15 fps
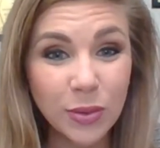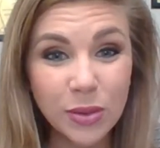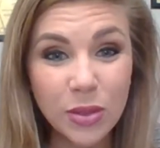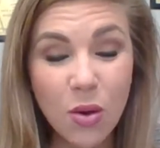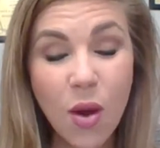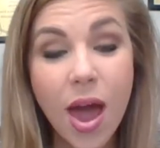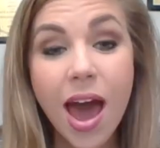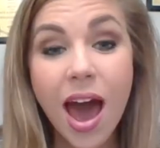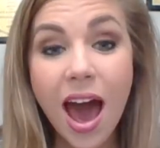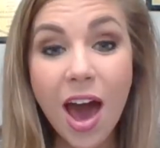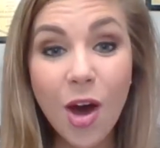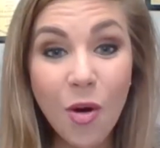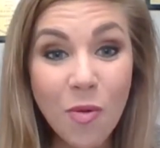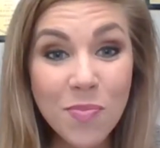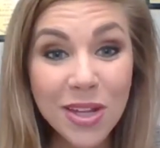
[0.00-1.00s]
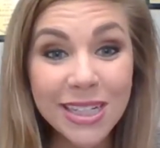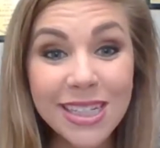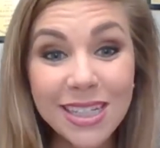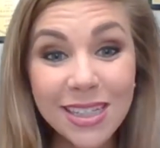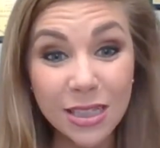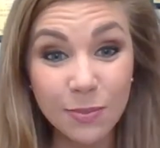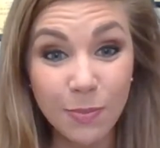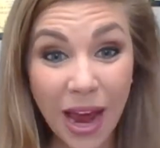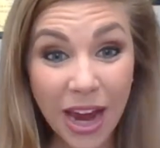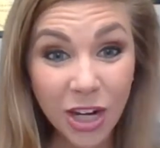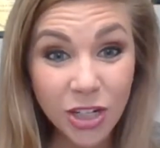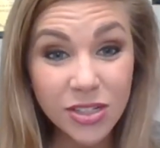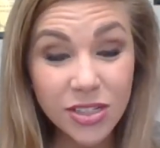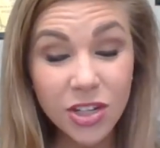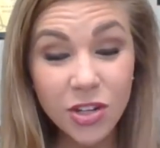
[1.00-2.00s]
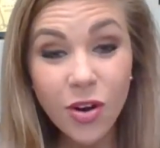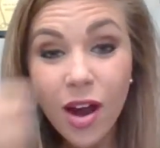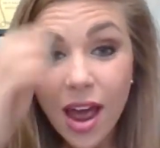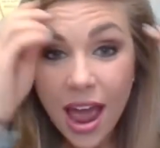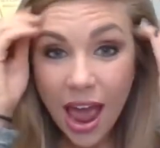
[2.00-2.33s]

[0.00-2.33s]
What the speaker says: So I hope this inspires you,